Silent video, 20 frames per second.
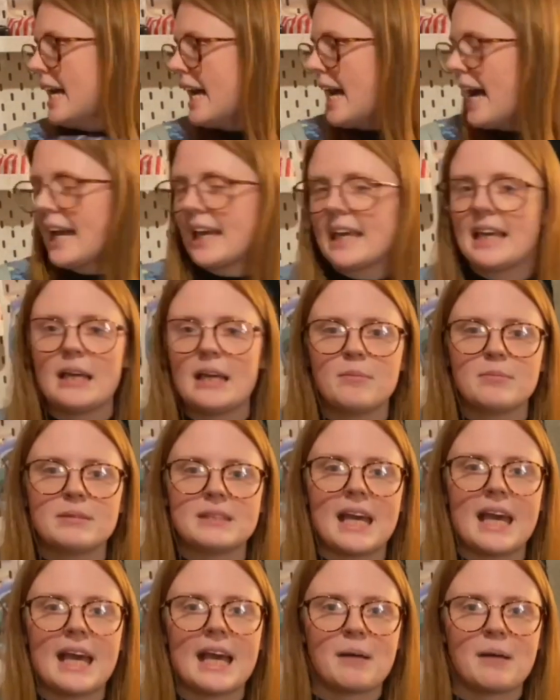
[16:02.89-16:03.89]
I keep
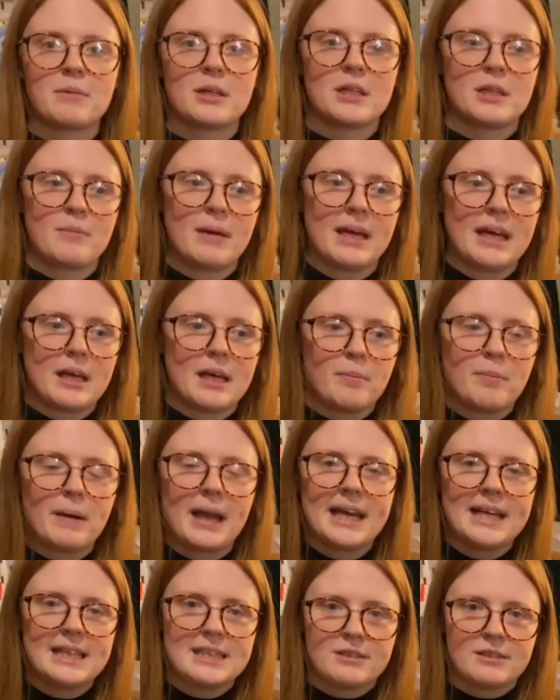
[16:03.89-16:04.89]
saying I'm going to make a
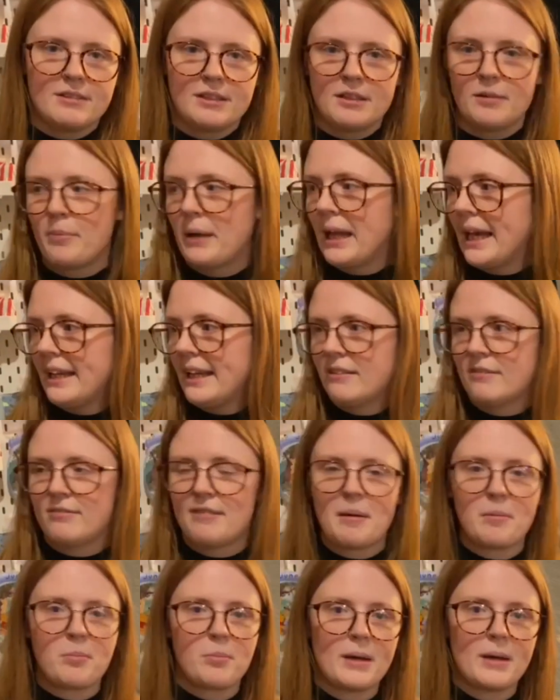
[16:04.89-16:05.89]
blazer in a plain
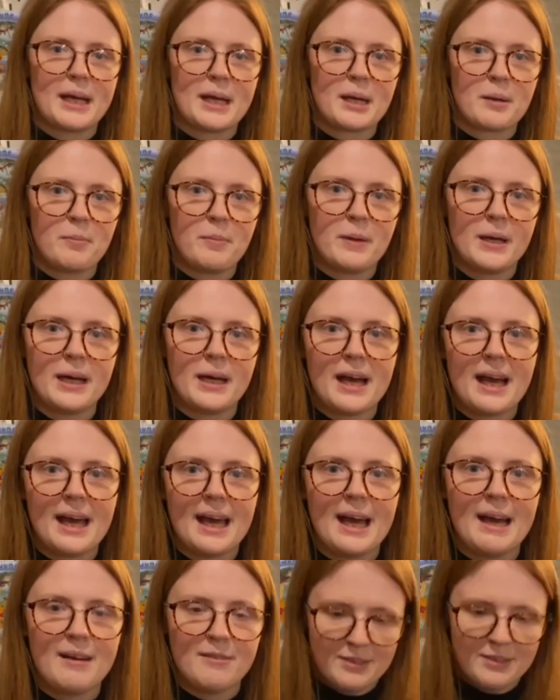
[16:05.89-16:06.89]
fabric, but I
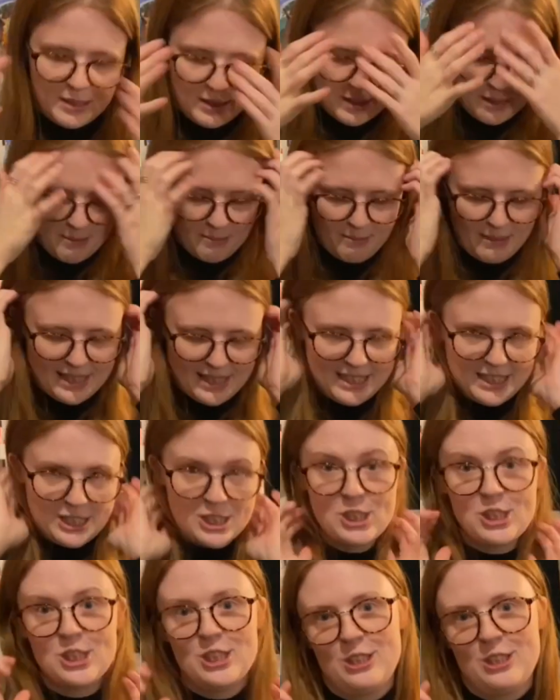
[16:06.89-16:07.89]
haven't
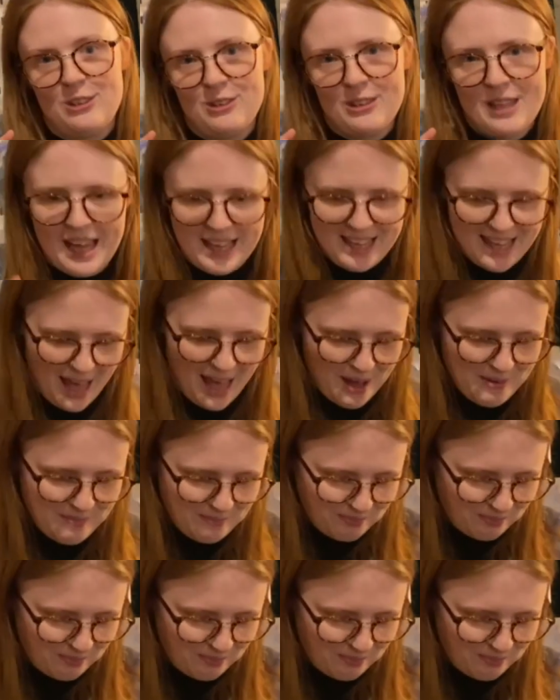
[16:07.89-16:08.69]
managed to do that yet.